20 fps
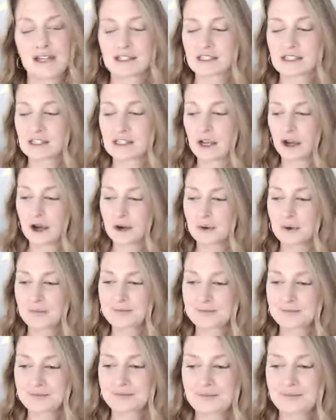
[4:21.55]
So
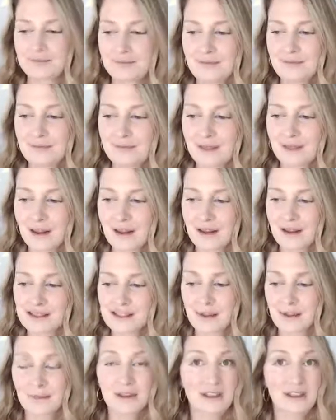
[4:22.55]

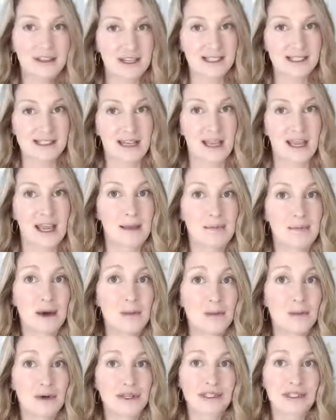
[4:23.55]
some of the things that came
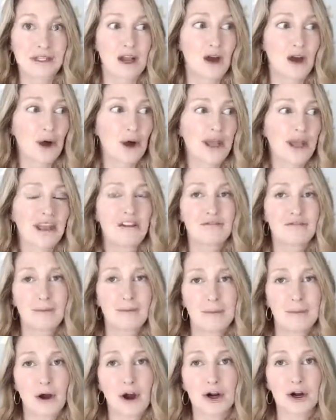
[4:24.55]
up was, oh, I give my
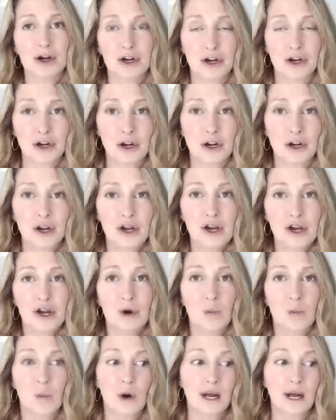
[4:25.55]
partner
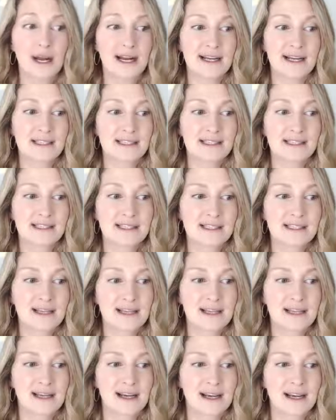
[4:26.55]
what
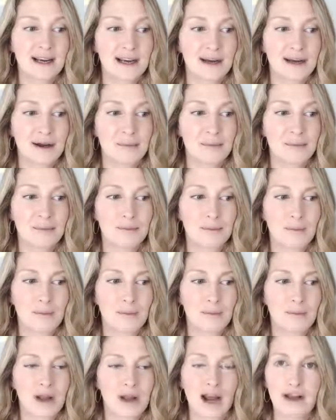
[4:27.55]

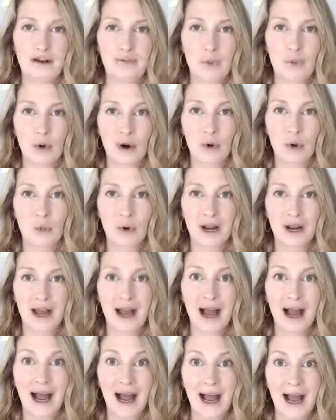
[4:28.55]
kind of more what
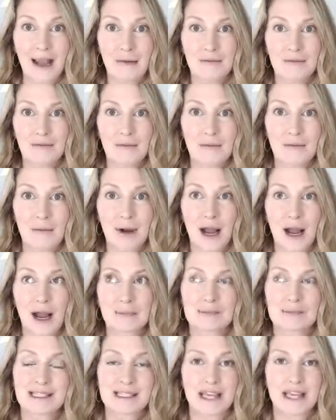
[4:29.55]

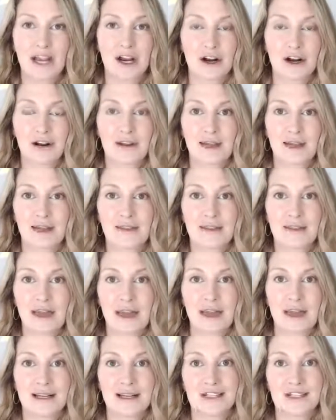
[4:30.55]
I'm scared that
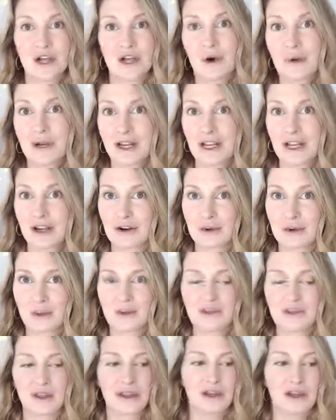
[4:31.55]
they don't need or
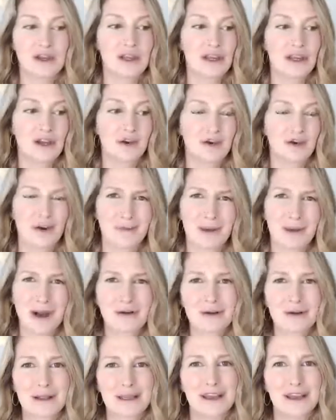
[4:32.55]
what they need, or I'm not
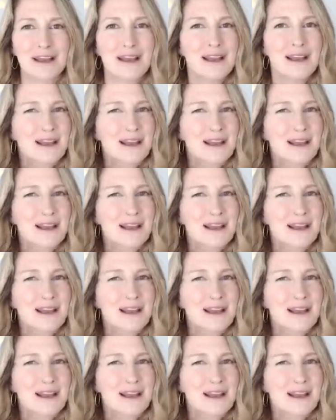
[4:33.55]
really